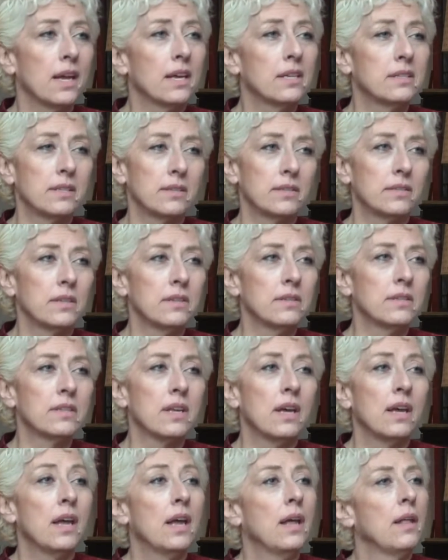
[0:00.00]

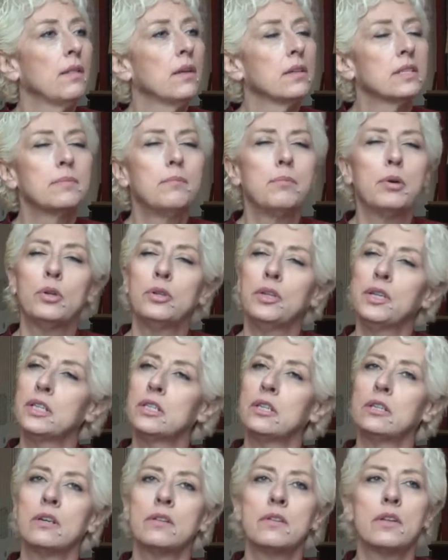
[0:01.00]
existence that's
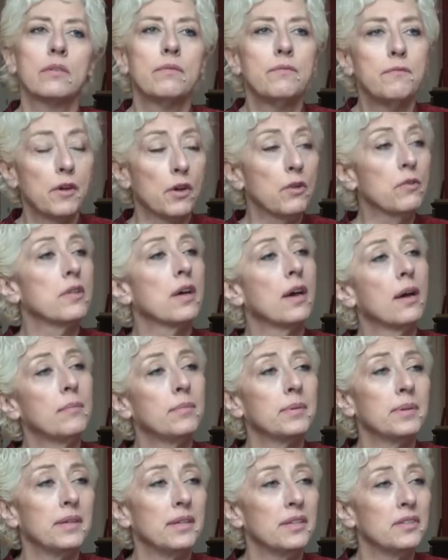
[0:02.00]
pulling all the filth
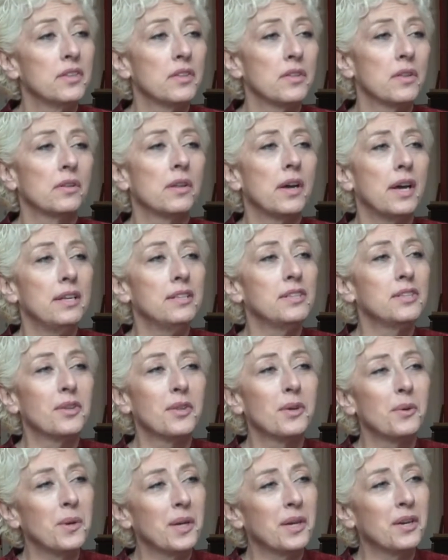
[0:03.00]
up into the light
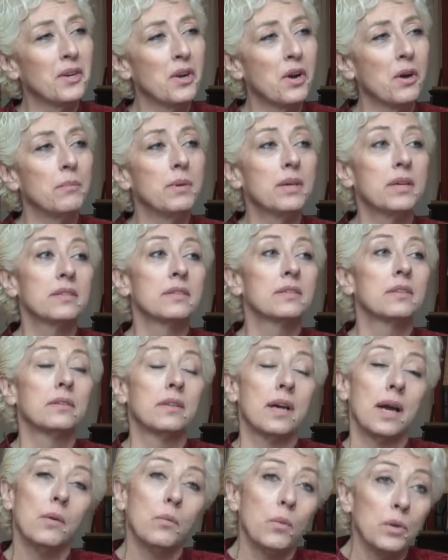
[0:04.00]
so that we can all, because the
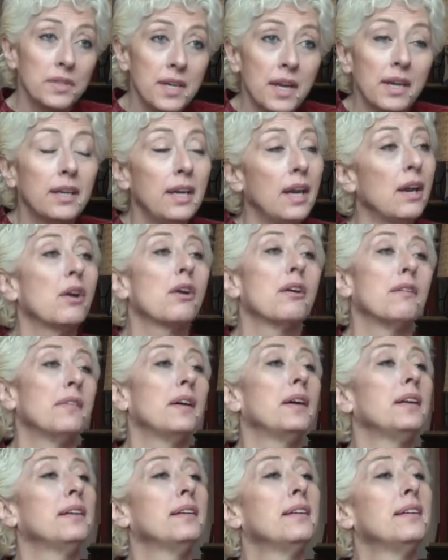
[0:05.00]
light will take care
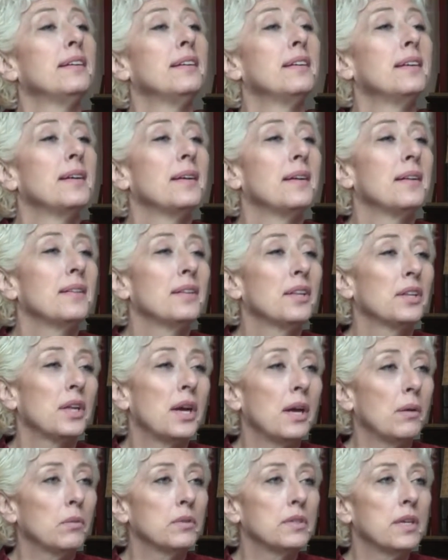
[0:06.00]
of it. The
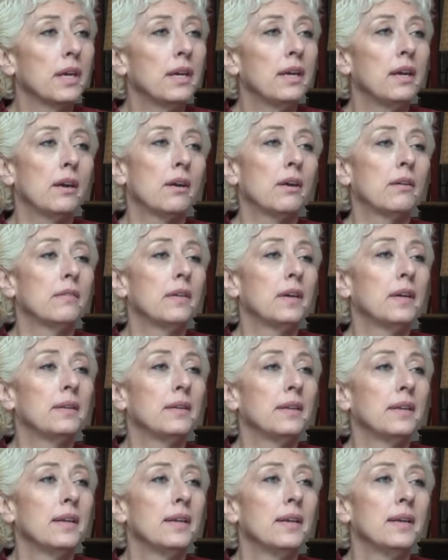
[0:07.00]
light will take care of
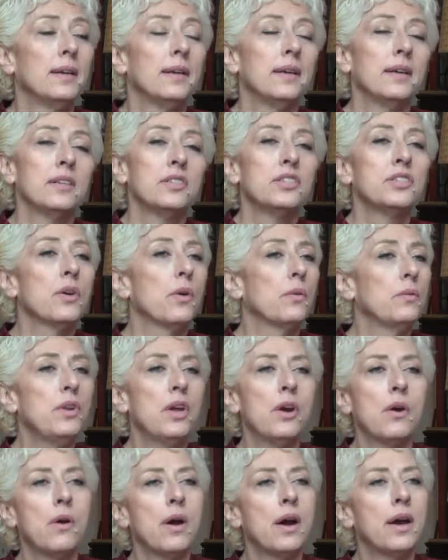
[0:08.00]
it. So
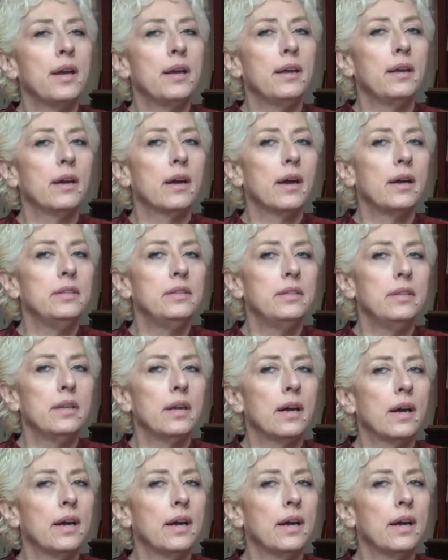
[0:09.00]
no, I